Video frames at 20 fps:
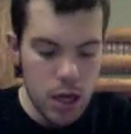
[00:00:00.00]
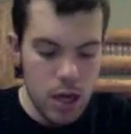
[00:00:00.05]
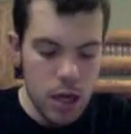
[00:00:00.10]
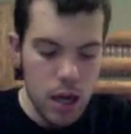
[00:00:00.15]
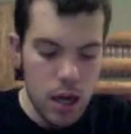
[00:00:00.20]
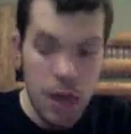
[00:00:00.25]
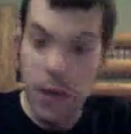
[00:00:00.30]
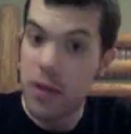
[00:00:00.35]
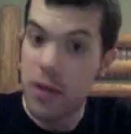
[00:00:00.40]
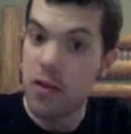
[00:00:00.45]

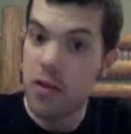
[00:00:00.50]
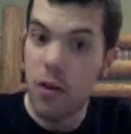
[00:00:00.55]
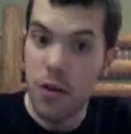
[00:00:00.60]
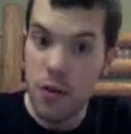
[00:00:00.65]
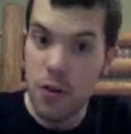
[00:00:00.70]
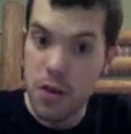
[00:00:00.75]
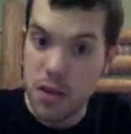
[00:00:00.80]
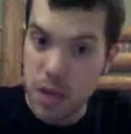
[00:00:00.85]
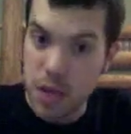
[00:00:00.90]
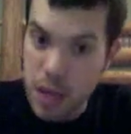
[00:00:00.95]
and that's all
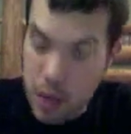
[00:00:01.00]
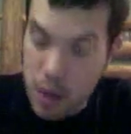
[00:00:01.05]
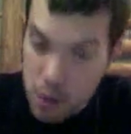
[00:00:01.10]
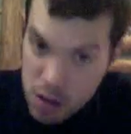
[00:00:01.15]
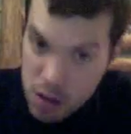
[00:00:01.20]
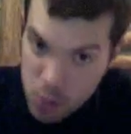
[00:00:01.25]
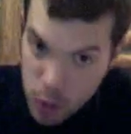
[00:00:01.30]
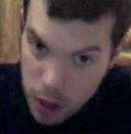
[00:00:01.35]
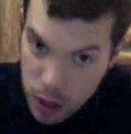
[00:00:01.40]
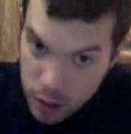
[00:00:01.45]
there is to hear
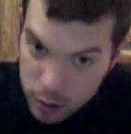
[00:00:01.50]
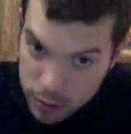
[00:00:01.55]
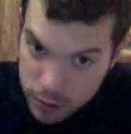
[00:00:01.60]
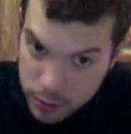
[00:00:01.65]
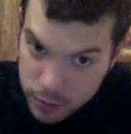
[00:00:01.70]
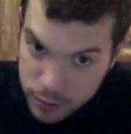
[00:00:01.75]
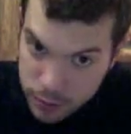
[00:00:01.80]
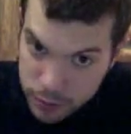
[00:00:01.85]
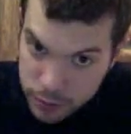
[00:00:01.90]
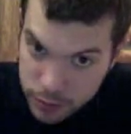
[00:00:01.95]
as well.
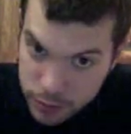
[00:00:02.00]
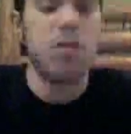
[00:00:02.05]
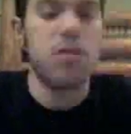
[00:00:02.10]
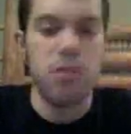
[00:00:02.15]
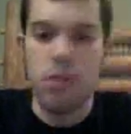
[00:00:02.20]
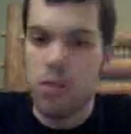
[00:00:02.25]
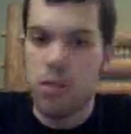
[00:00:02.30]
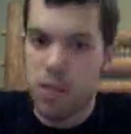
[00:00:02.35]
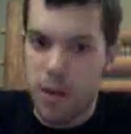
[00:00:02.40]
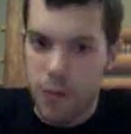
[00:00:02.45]

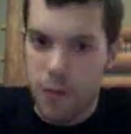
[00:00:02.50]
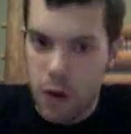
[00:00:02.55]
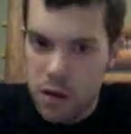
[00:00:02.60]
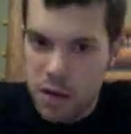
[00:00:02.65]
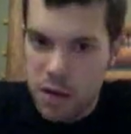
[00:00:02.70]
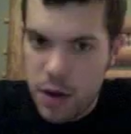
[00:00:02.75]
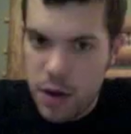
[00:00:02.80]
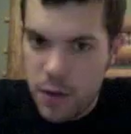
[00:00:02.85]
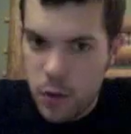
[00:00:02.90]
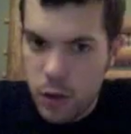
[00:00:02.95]
So stay
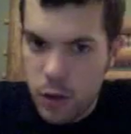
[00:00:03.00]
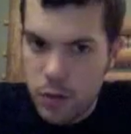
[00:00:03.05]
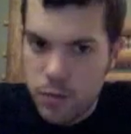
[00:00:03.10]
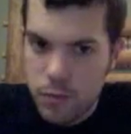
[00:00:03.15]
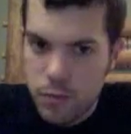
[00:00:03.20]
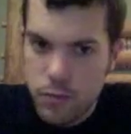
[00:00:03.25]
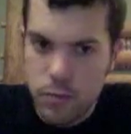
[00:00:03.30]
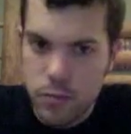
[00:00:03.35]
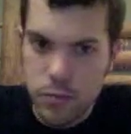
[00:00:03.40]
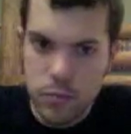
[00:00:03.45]
frosty, everyone.
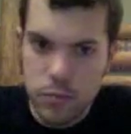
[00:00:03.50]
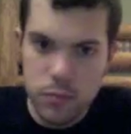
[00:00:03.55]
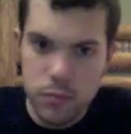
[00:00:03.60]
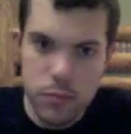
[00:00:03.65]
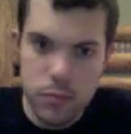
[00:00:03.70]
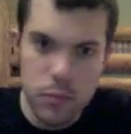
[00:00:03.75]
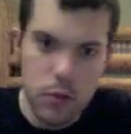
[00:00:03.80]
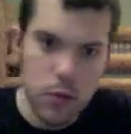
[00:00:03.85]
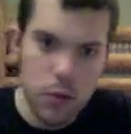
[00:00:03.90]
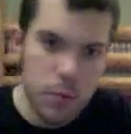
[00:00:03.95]

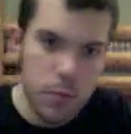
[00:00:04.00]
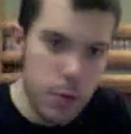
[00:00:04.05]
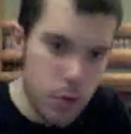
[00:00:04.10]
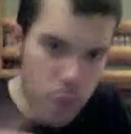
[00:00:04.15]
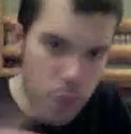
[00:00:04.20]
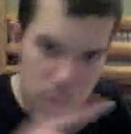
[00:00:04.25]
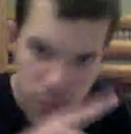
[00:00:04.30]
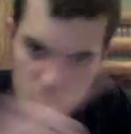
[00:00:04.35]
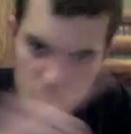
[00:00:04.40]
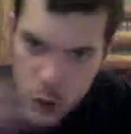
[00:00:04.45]
Look both
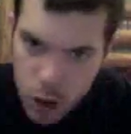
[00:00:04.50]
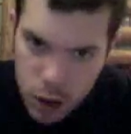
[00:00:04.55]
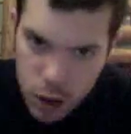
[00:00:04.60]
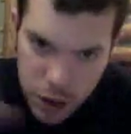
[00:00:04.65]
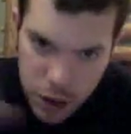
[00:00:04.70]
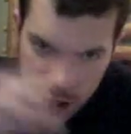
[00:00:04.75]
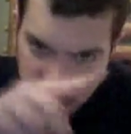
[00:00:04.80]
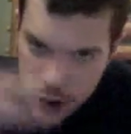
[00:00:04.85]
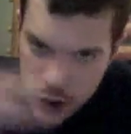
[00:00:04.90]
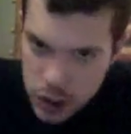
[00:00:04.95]
ways before you cross the
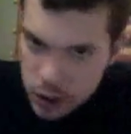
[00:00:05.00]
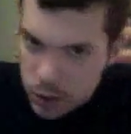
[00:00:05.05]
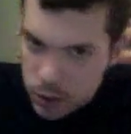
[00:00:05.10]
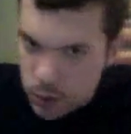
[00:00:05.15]
street,